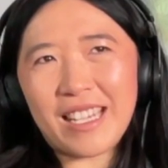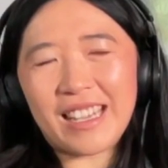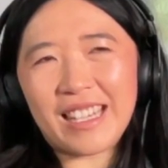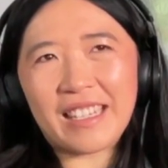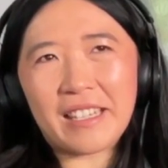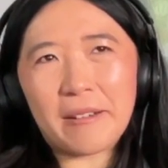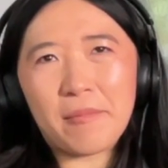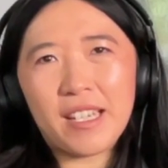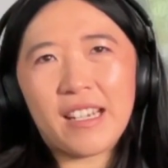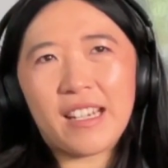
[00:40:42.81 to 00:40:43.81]
I think
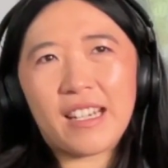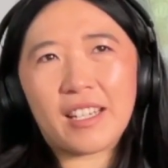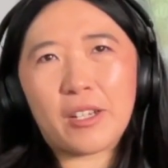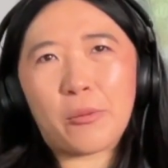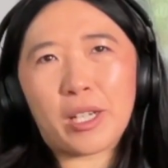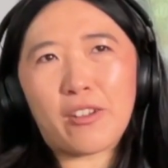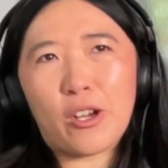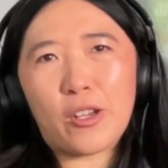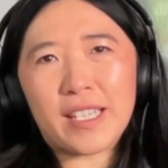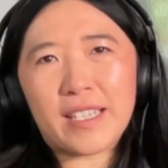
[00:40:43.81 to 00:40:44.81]
what I
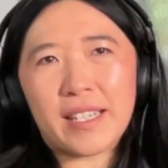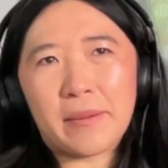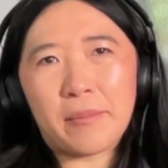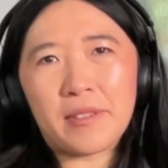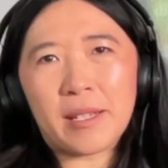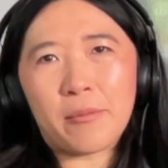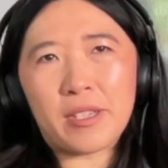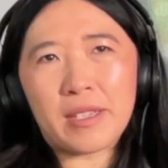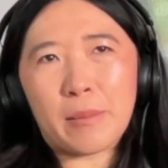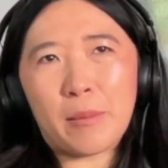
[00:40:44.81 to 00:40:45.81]
noticed,
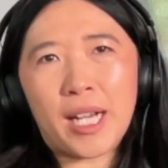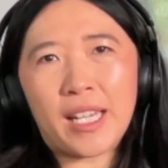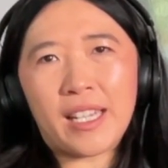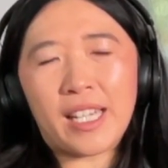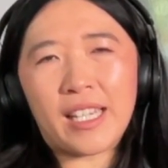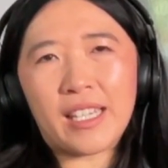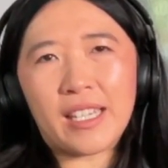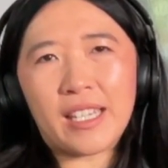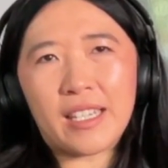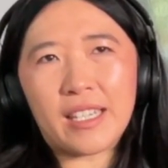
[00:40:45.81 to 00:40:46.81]
what some of my
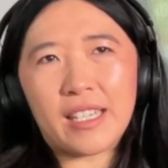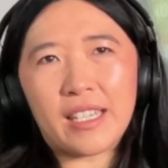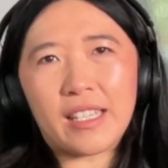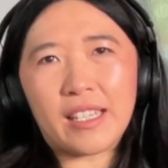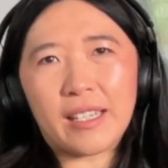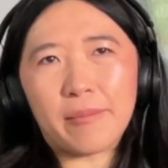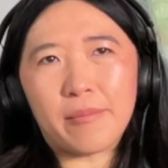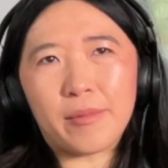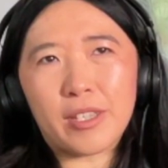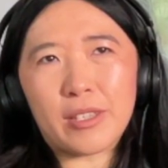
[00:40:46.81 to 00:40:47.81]
ED
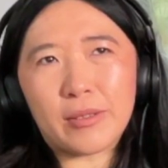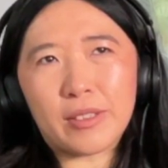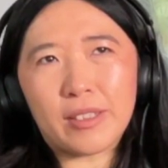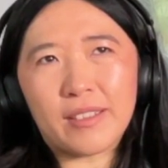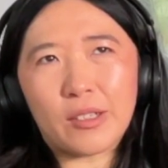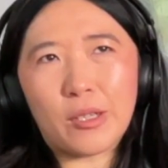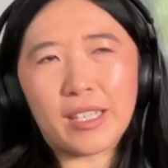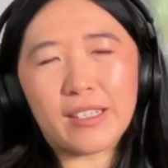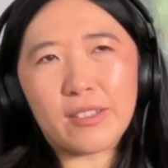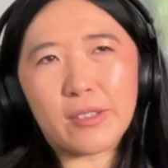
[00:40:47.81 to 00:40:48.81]
consultant
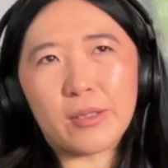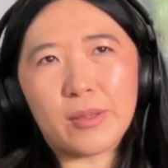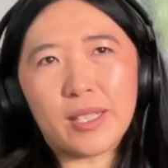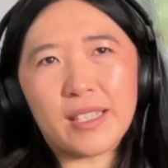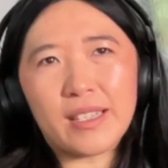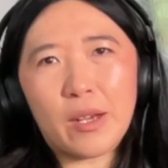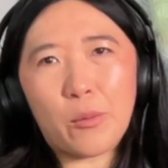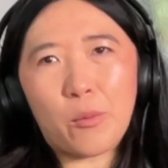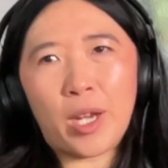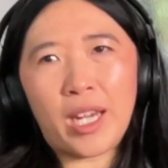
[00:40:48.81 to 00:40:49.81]
colleagues do is that
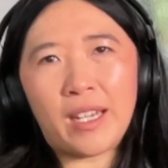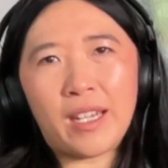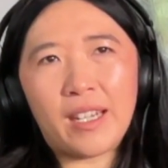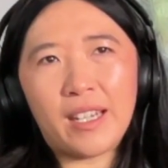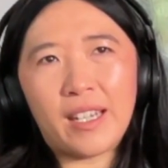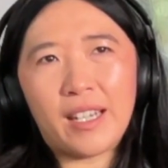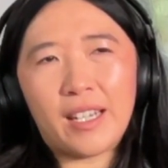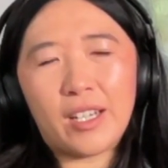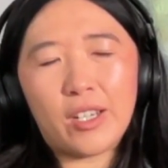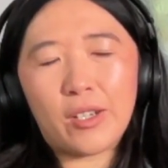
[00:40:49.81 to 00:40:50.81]
when
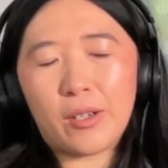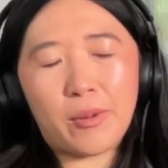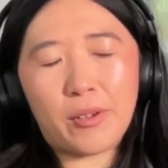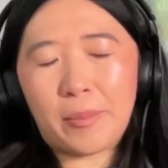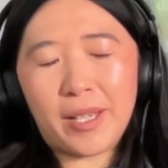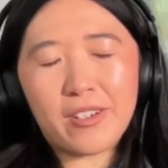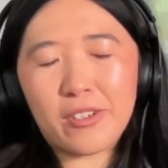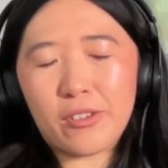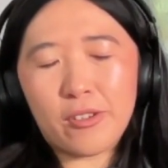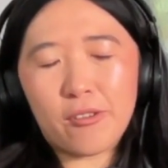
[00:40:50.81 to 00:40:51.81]
we've got a
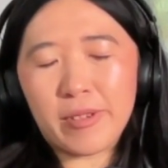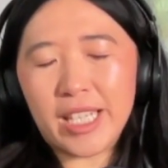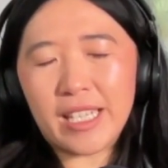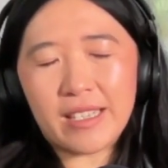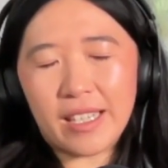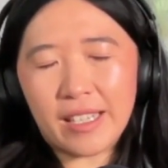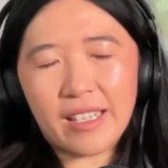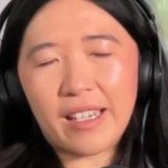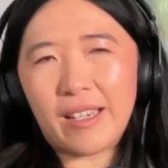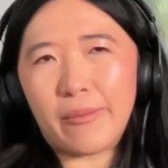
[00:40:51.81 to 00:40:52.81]
patient who's really
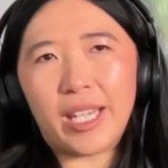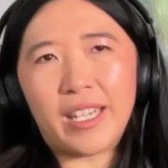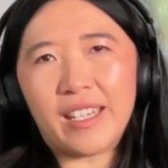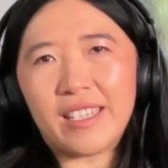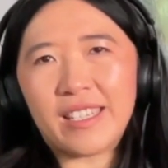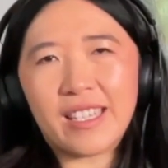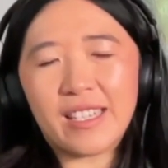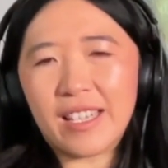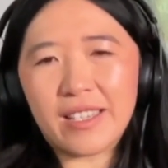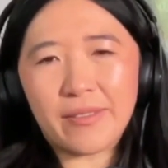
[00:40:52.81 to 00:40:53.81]
sick and we need
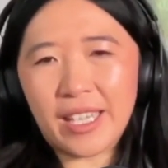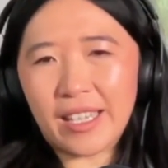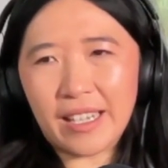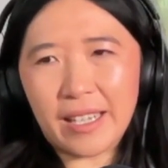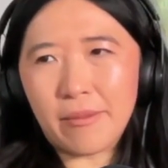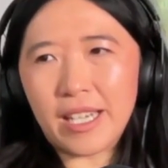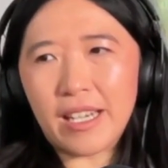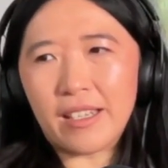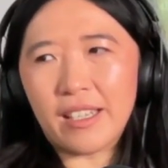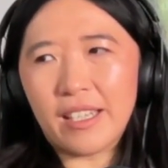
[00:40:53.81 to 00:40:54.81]
intensive care to come down,